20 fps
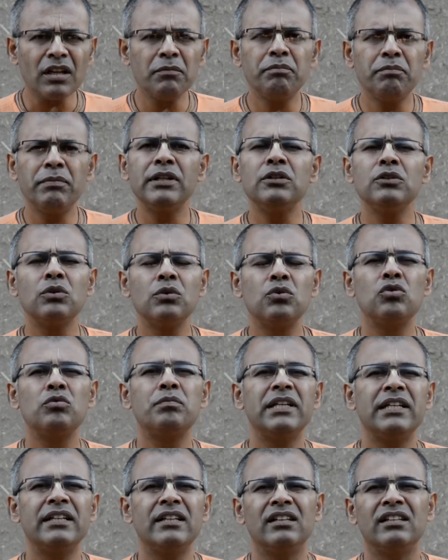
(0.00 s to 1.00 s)
Bindu
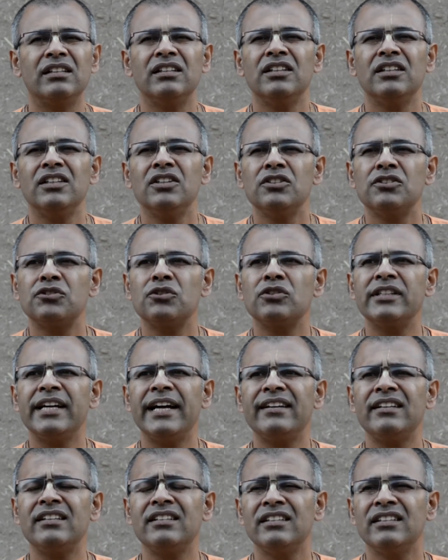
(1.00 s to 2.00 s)
Rupena, so
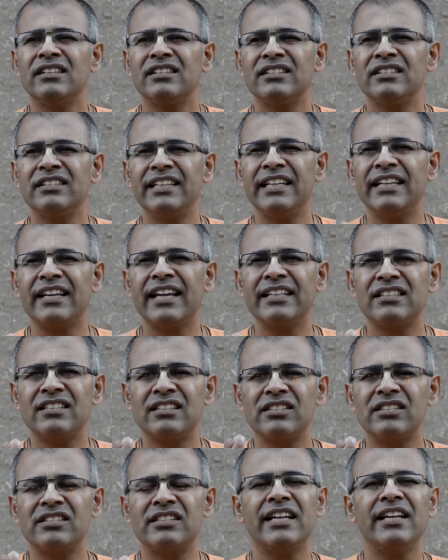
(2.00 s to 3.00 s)
that they can
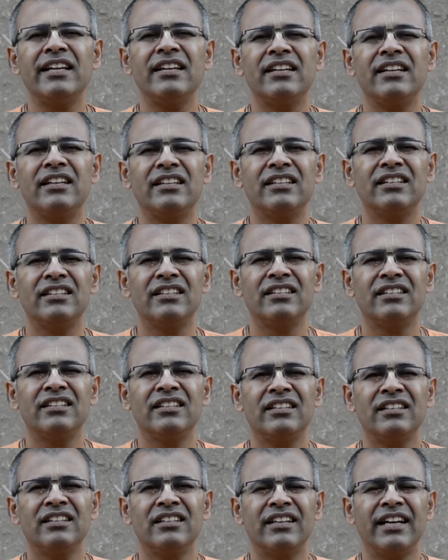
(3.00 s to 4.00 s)
stay
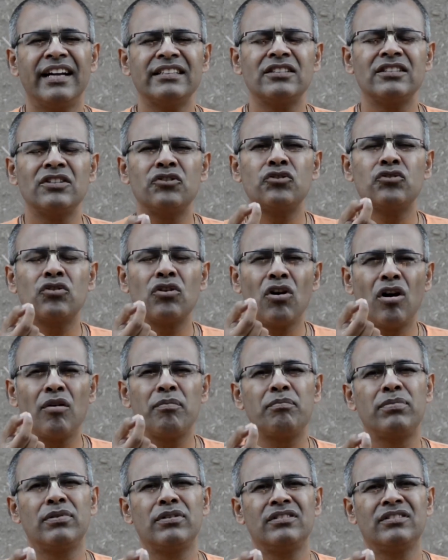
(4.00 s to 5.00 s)
as a drop